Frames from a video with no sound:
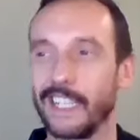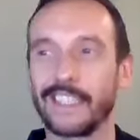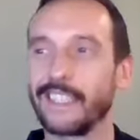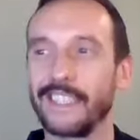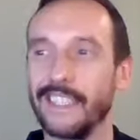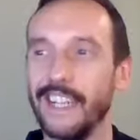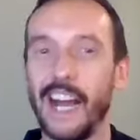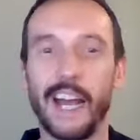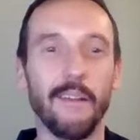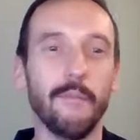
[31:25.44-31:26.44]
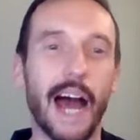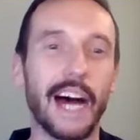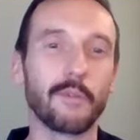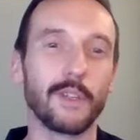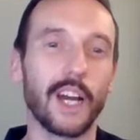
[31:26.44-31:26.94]
a chance. Ed,
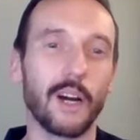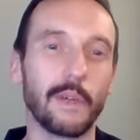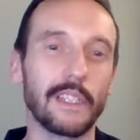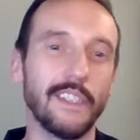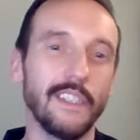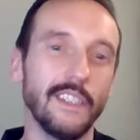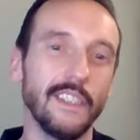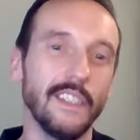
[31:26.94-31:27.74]
what are you going with?